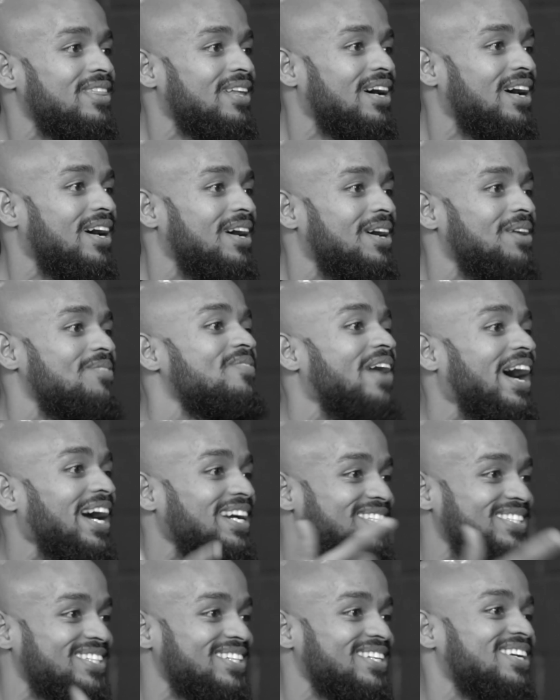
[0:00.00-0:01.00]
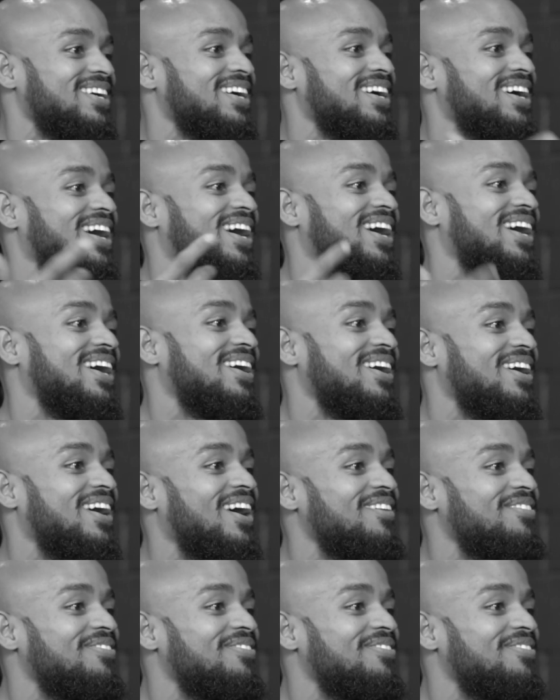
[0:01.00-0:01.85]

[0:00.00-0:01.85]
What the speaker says: our